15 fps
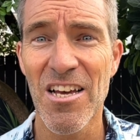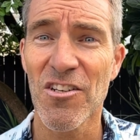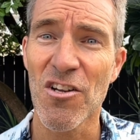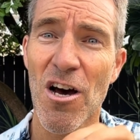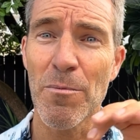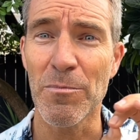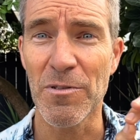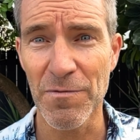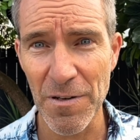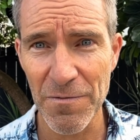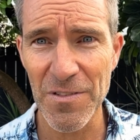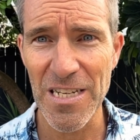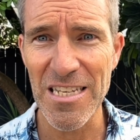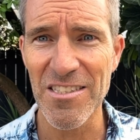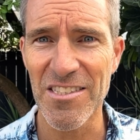times
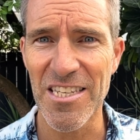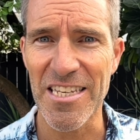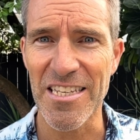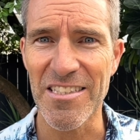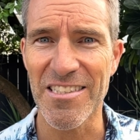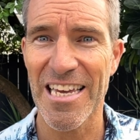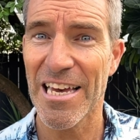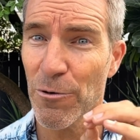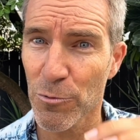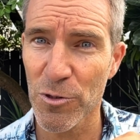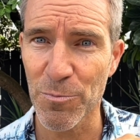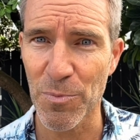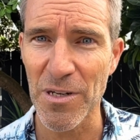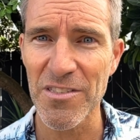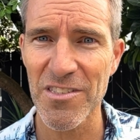15 seconds hill
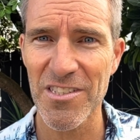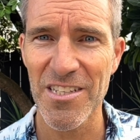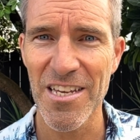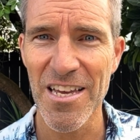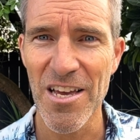sprints